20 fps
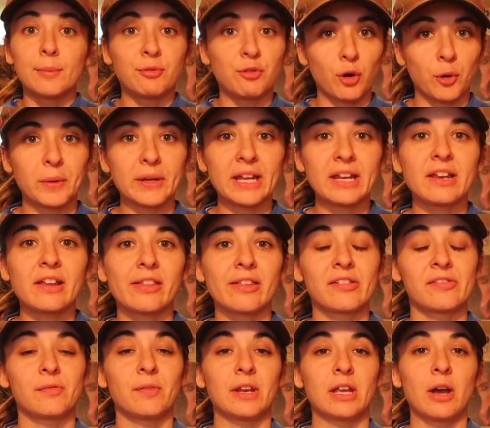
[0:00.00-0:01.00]
Before we get into
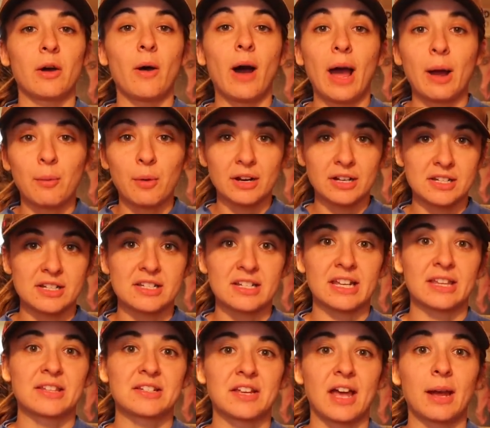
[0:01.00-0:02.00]
this video, I wanted to
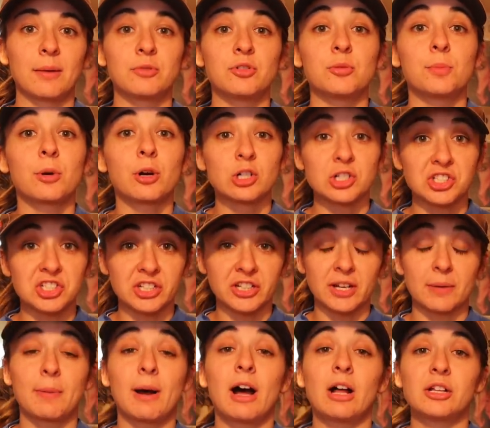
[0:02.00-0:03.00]
take the time to
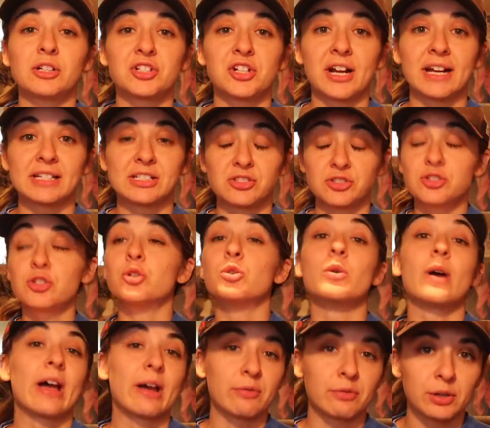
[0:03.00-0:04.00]
personally apologize
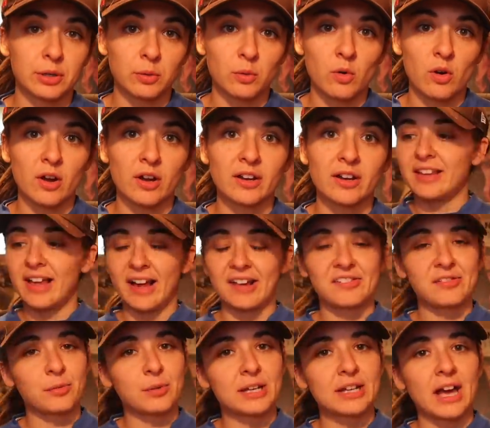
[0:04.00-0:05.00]
to everyone.
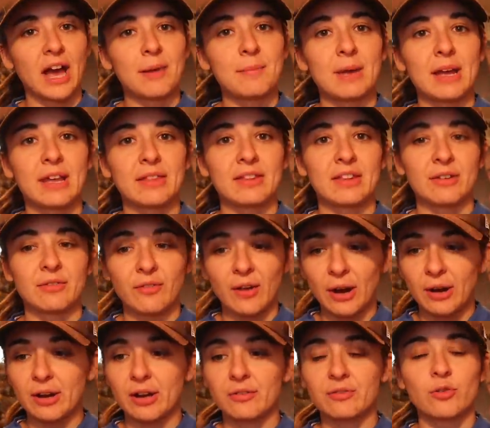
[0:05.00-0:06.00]
Last week, I made the
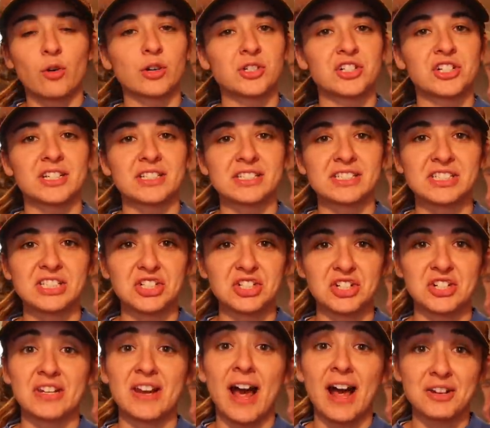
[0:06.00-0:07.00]
very unfortunate
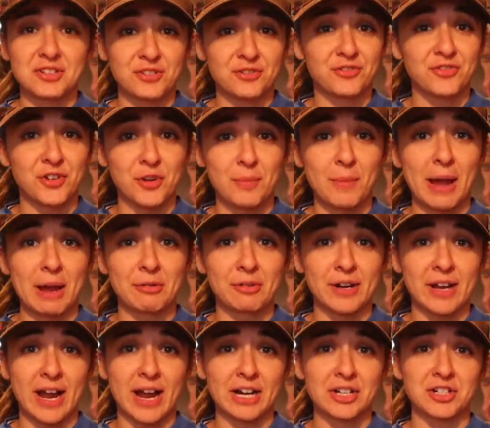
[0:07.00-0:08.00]
decision not to film my
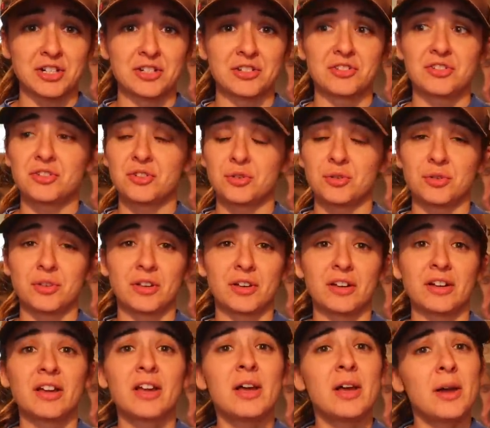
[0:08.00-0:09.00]
reaction to
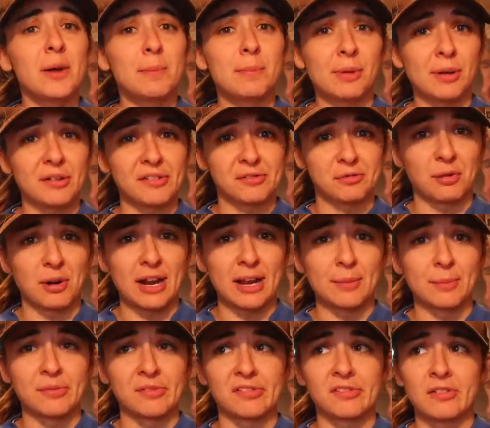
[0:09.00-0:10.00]
the
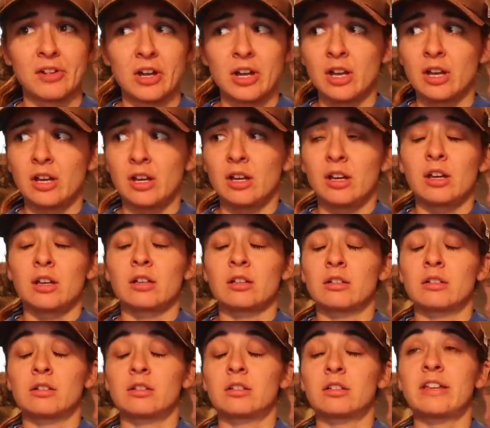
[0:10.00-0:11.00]
Bills-Rams
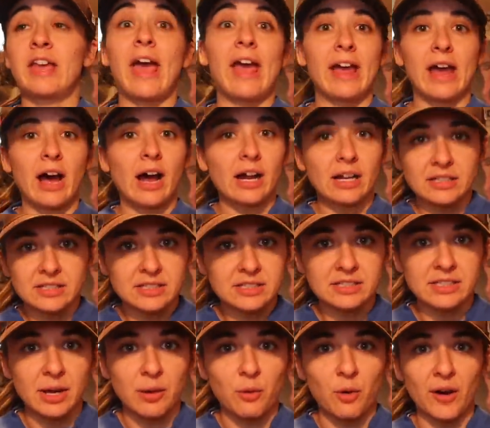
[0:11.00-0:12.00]

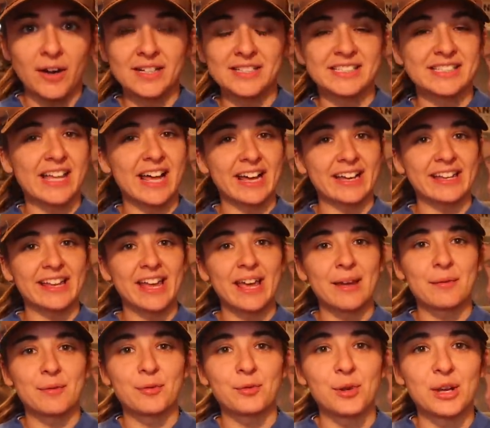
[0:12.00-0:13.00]
chaos that was that
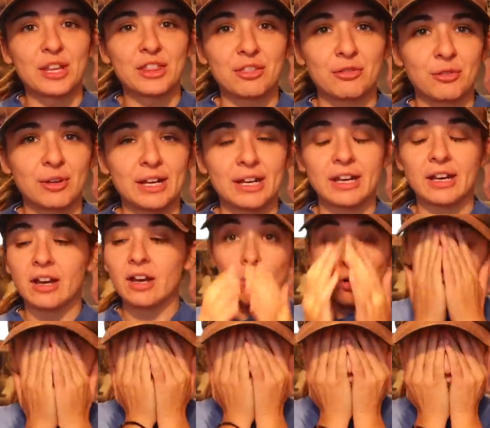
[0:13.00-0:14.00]
game in week 3. Oh my